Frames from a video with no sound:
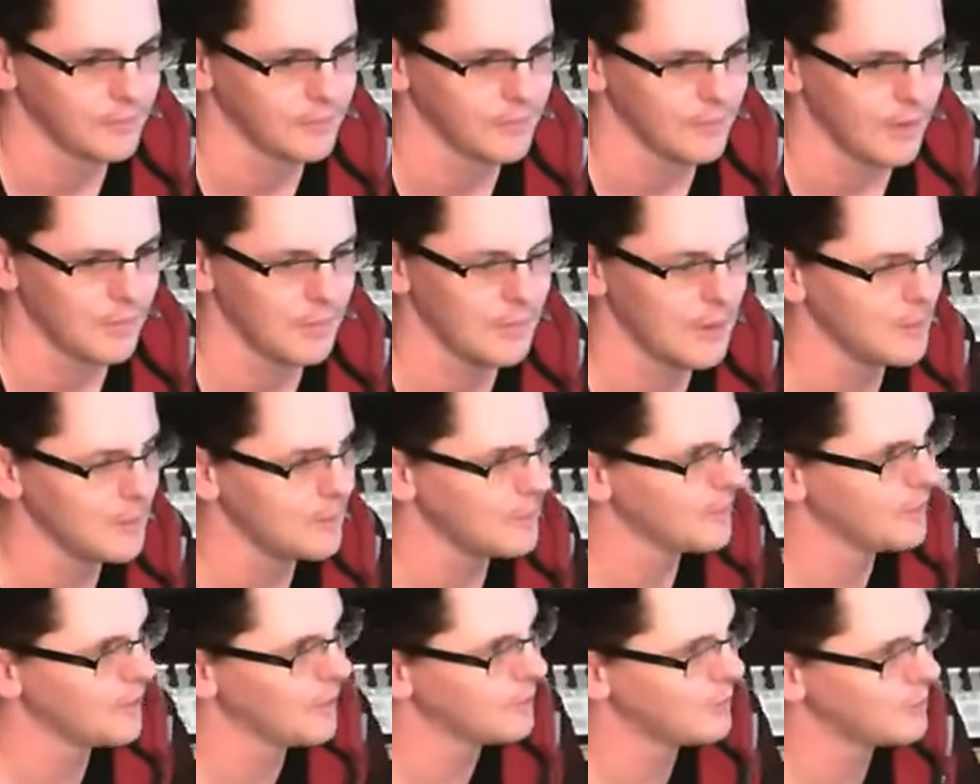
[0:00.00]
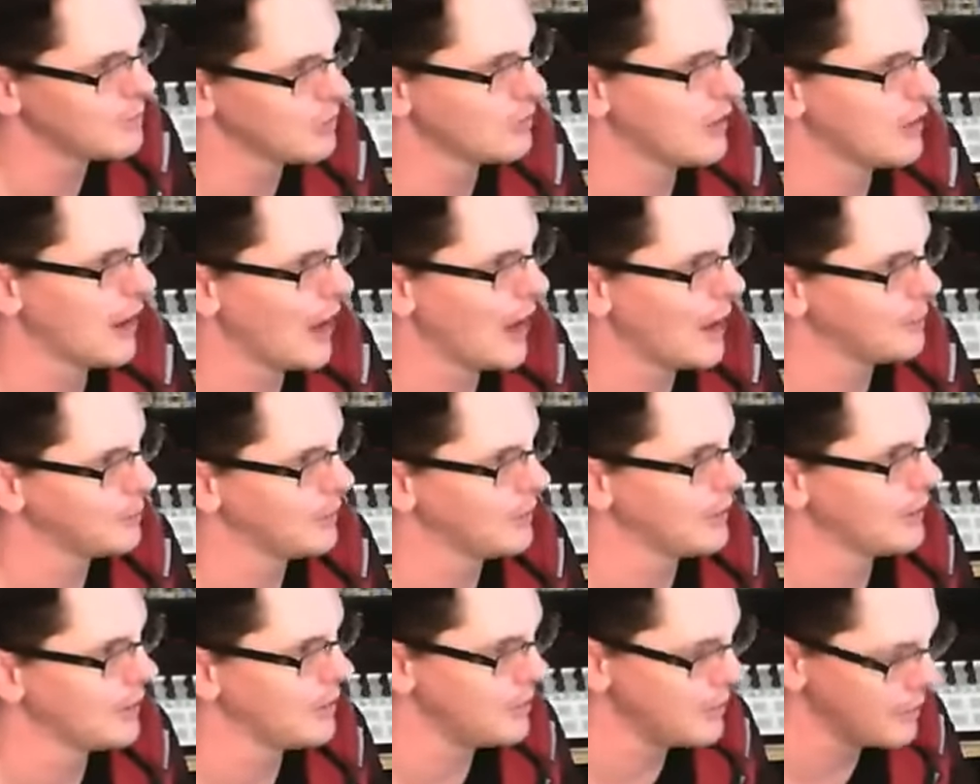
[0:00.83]
maybe them just
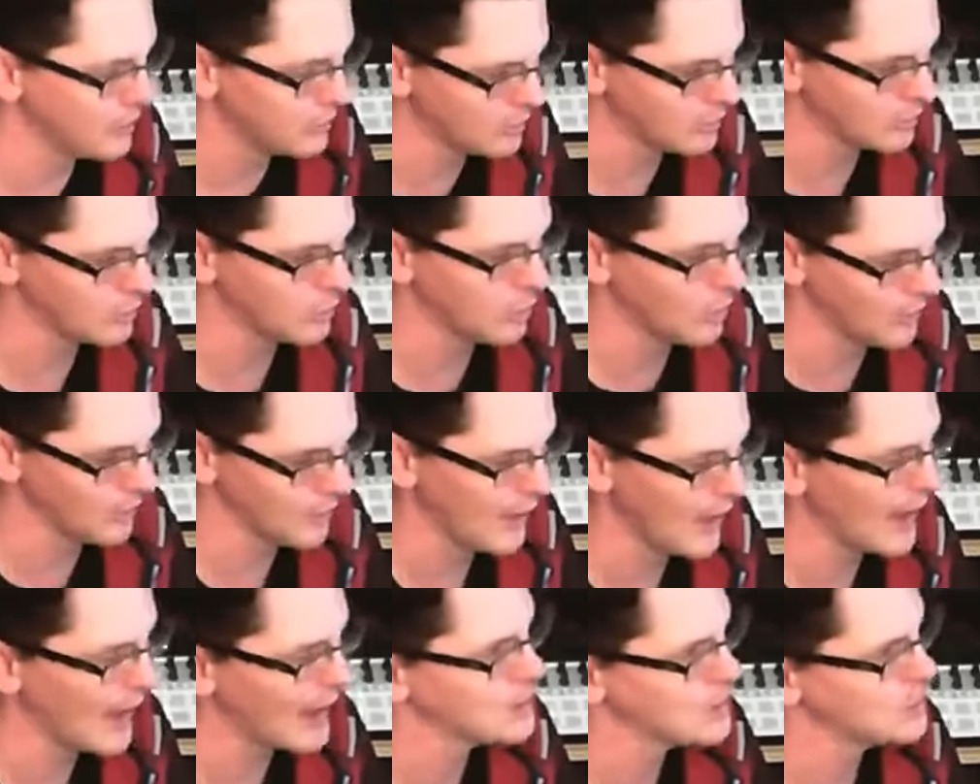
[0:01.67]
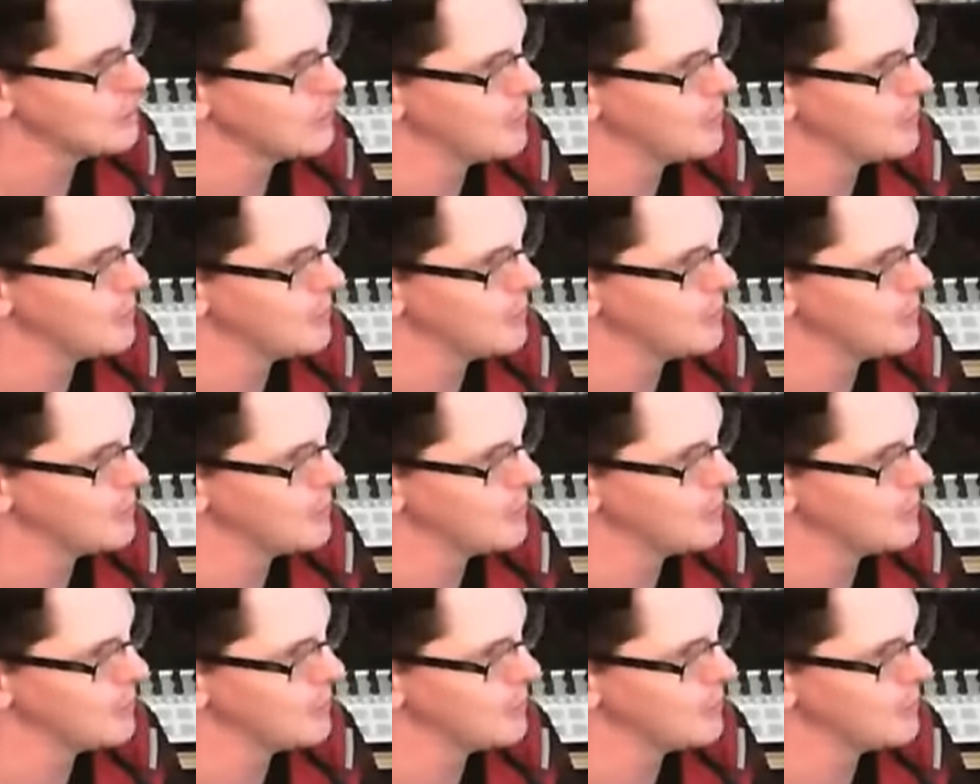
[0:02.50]
dabbling, and this is where they actually